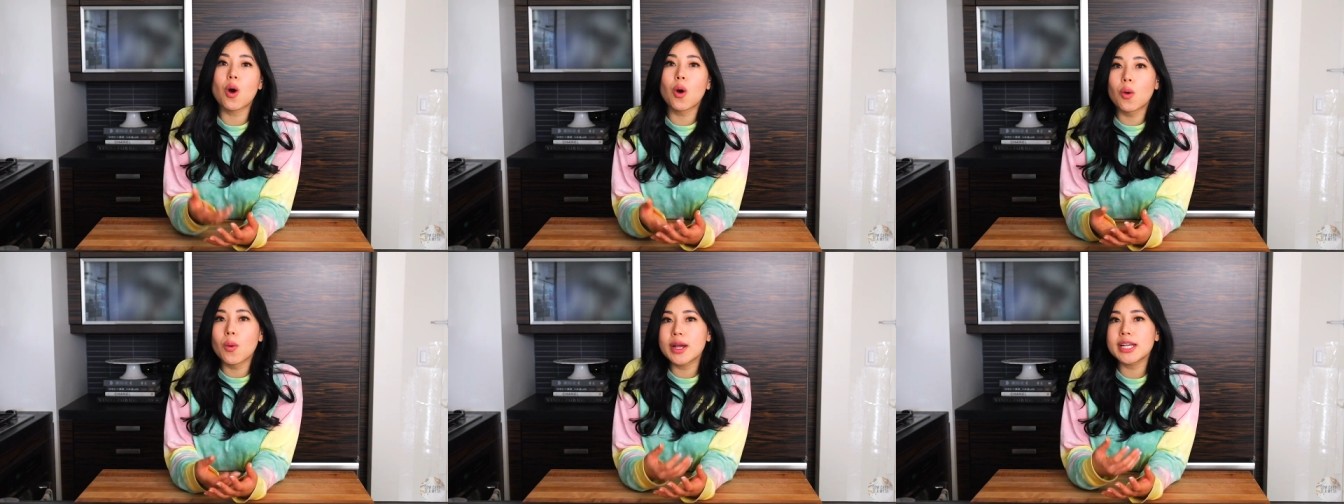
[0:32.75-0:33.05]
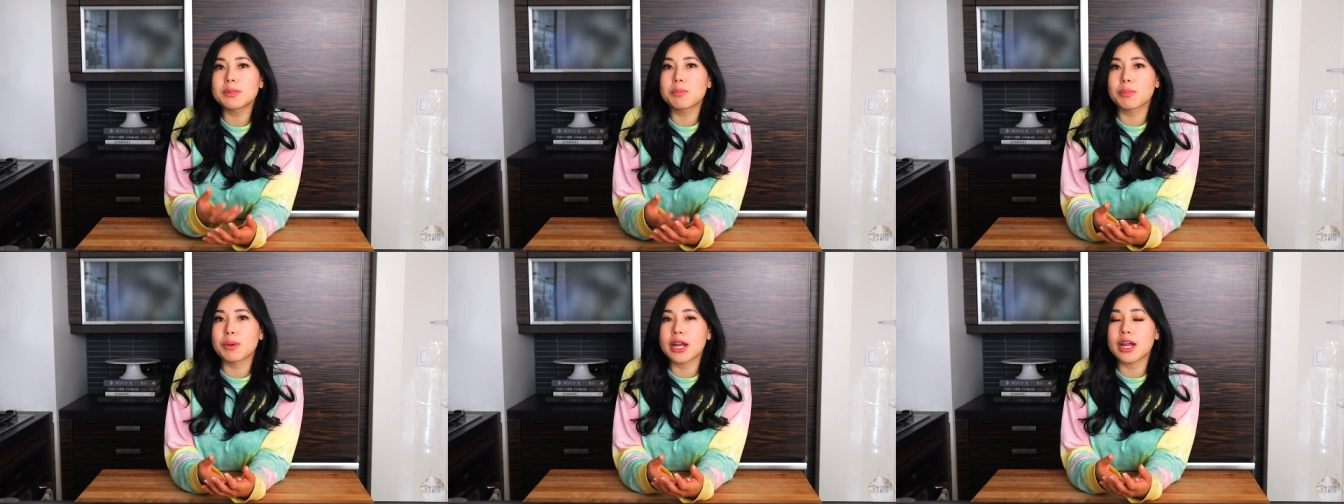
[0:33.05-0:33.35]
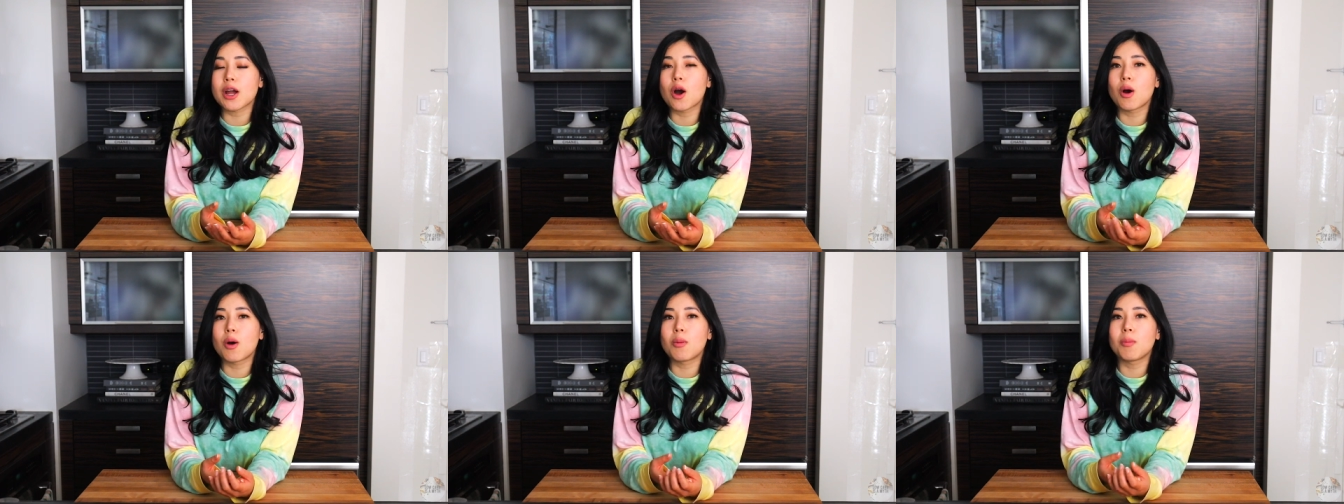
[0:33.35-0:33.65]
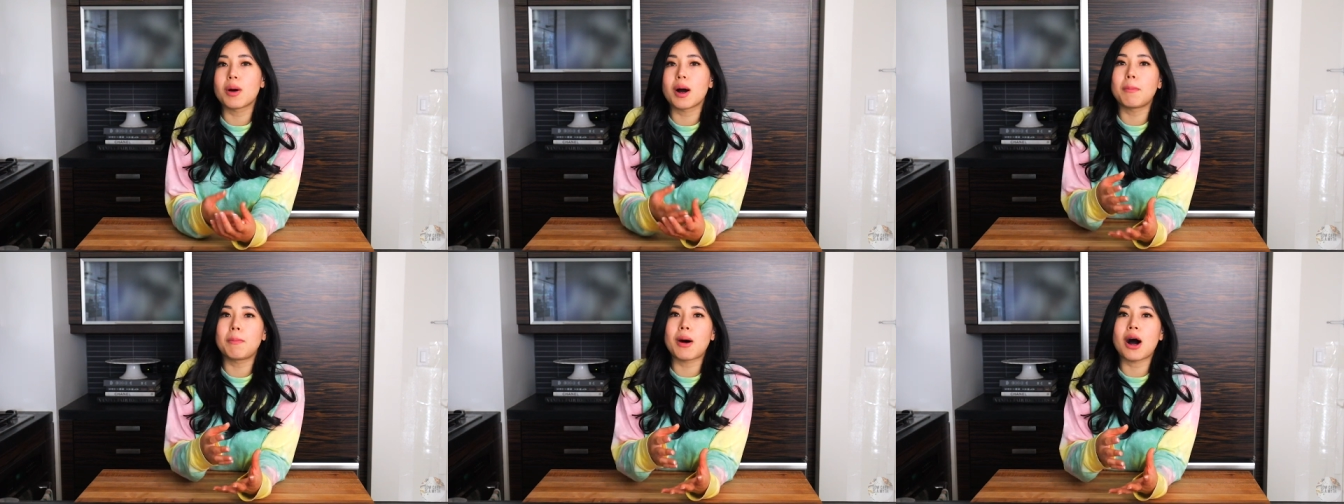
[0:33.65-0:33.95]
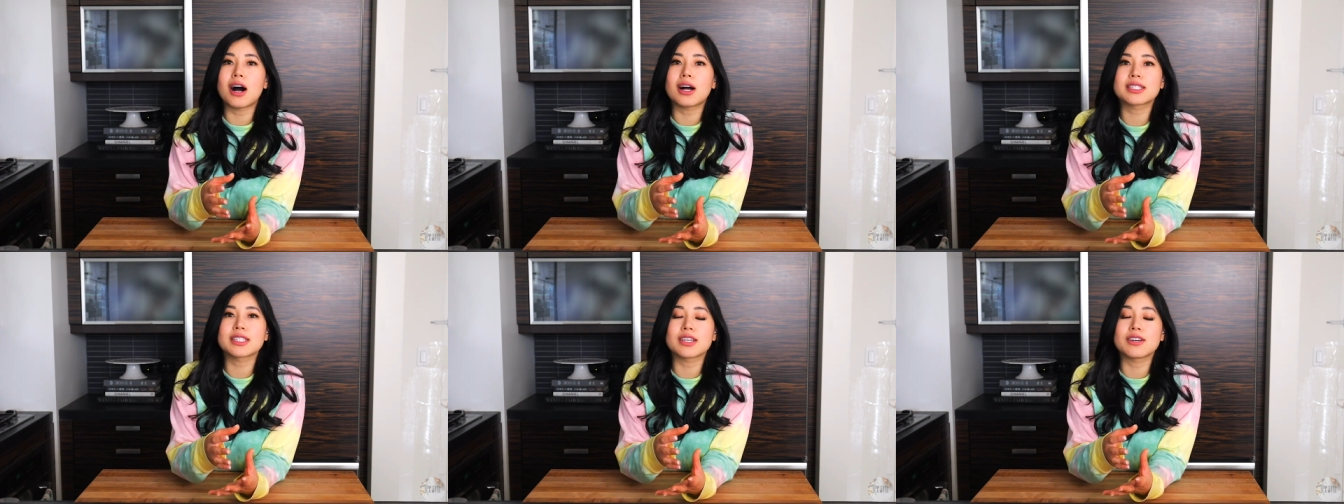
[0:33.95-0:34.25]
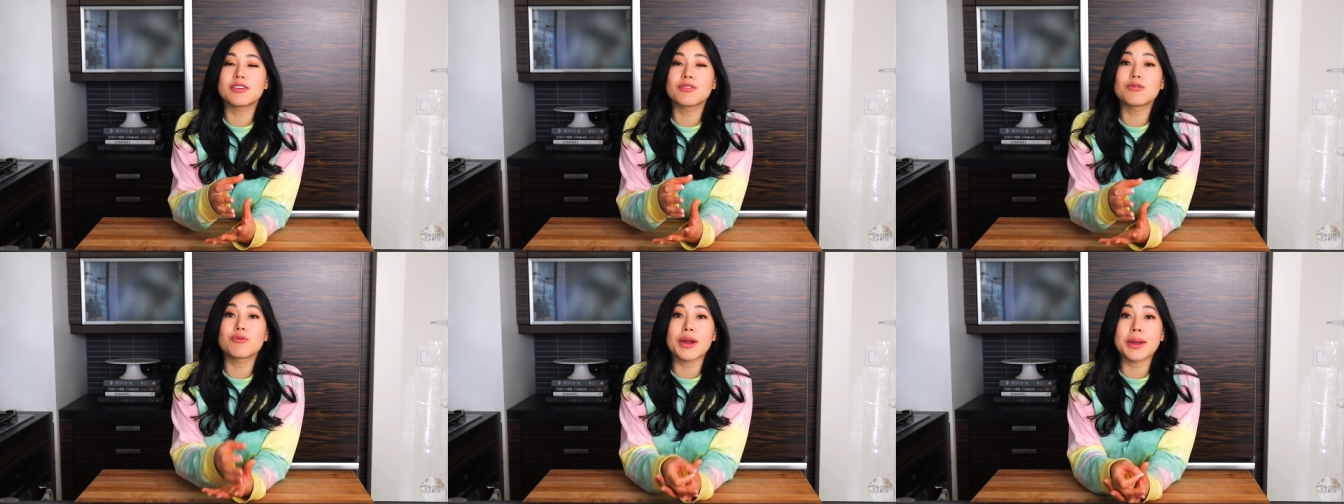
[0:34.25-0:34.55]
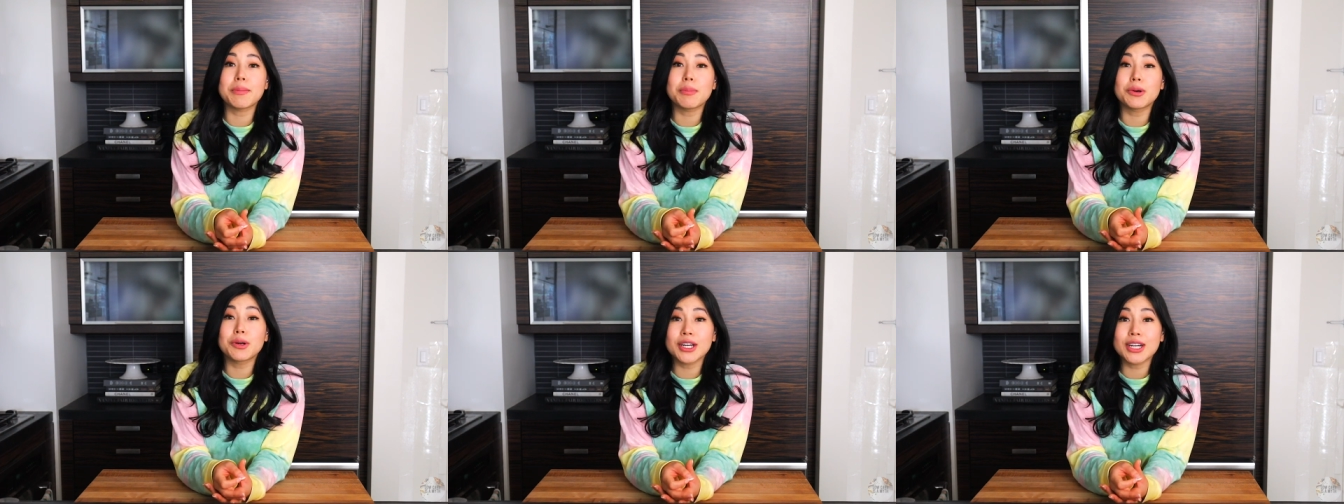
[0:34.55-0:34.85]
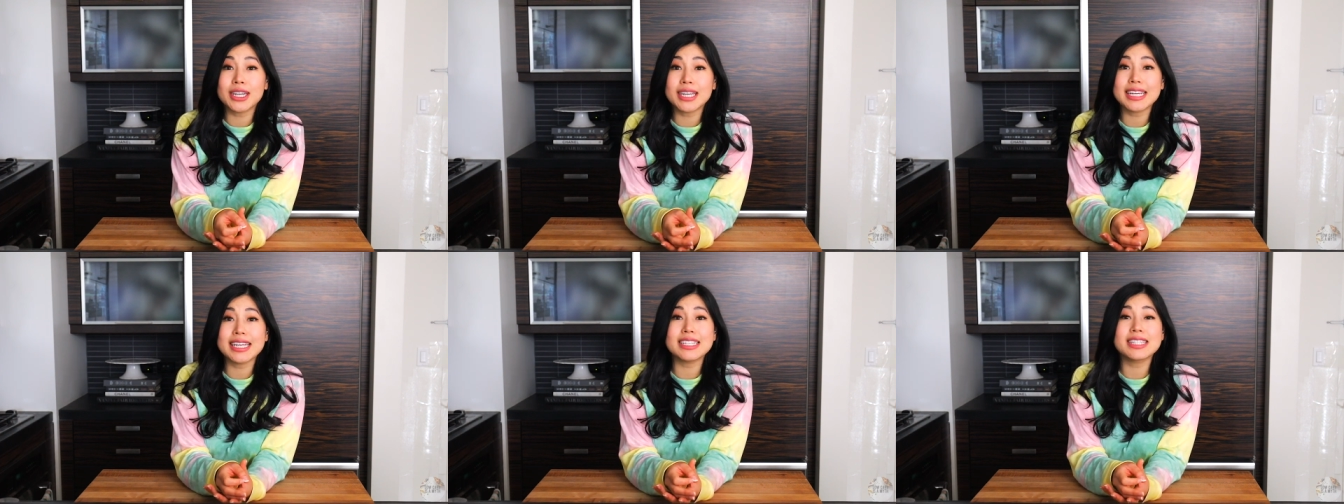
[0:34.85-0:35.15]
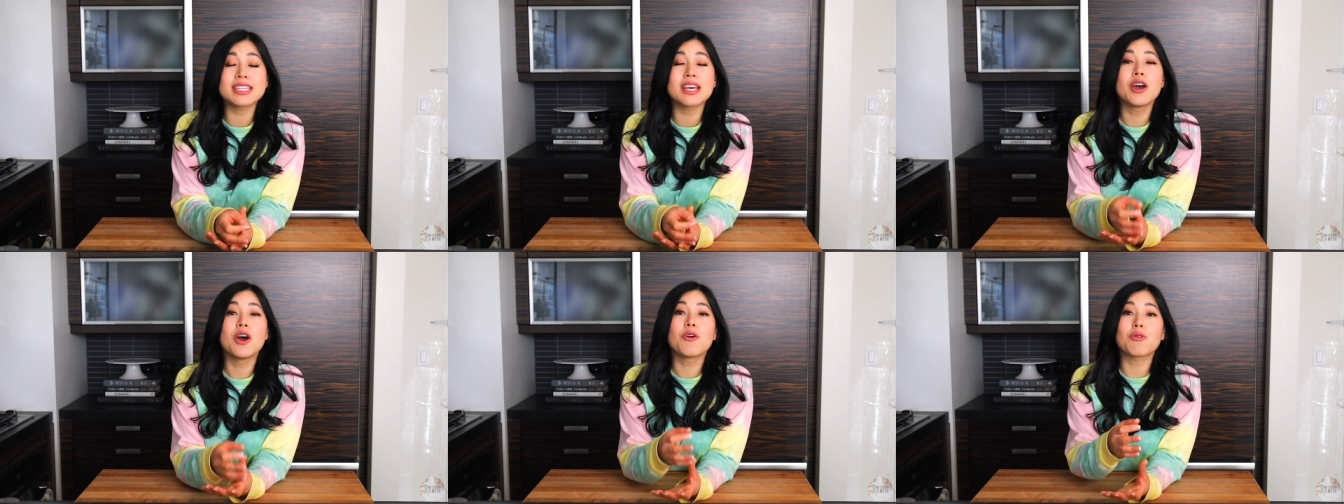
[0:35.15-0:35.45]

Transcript: always bring home a box of rainbow cookies